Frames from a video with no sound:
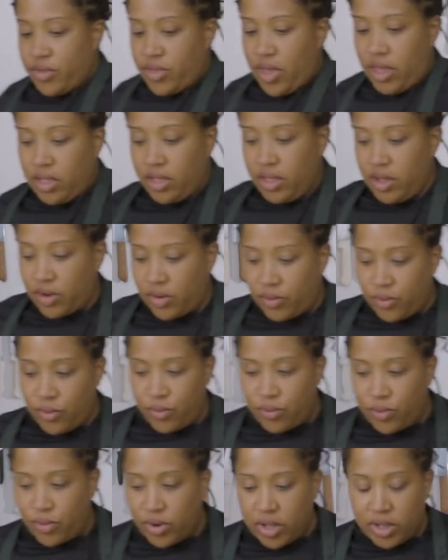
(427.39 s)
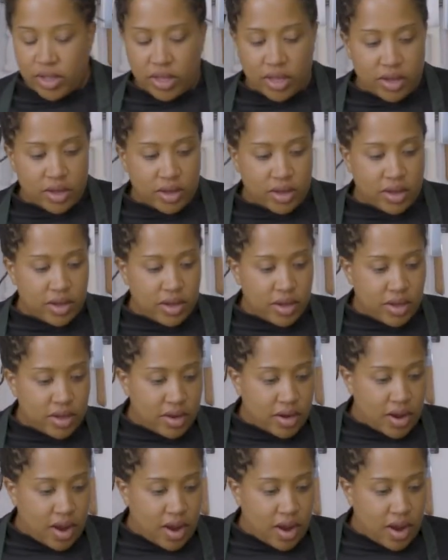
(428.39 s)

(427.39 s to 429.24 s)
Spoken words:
they look really good.